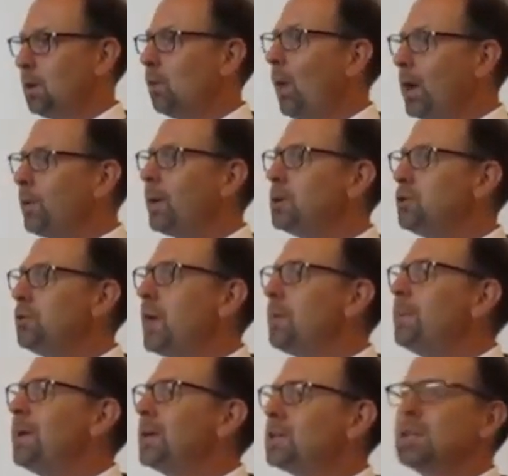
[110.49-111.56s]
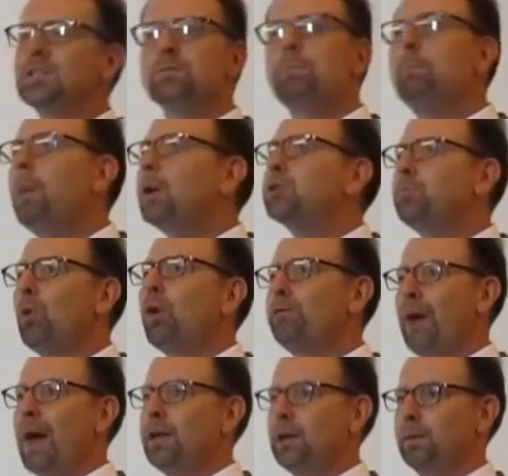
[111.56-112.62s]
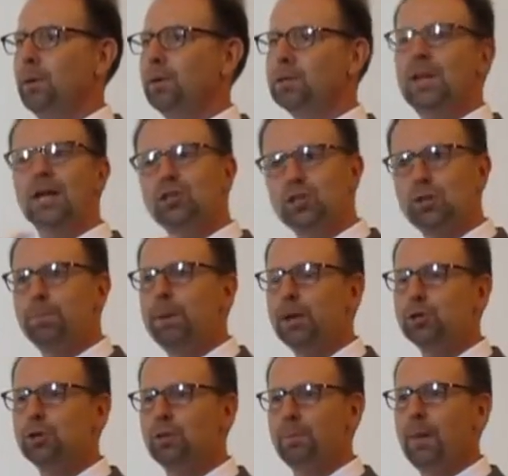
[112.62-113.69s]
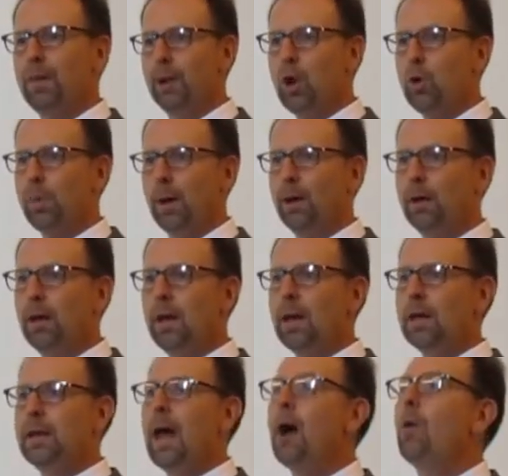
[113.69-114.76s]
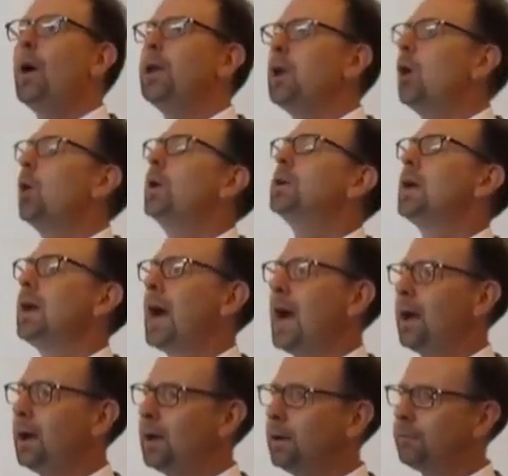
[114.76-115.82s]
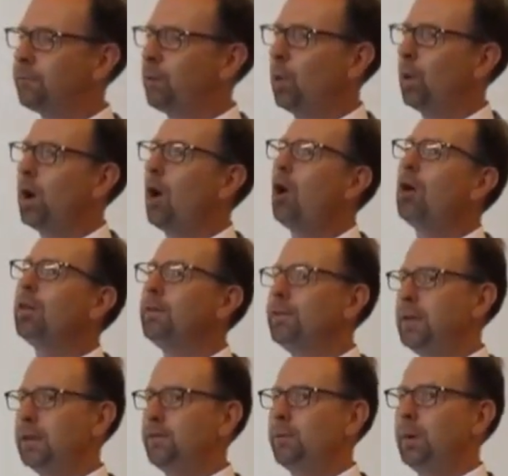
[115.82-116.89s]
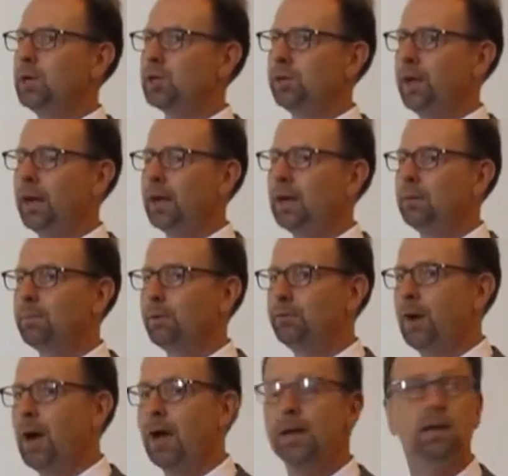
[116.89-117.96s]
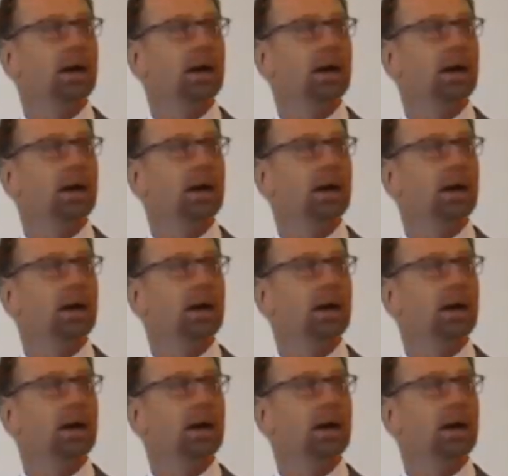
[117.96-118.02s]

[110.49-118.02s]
Why do I do that? Because it's much more valuable. It's not just a picture of melanoma. Now I know it for all of the information that it can provide.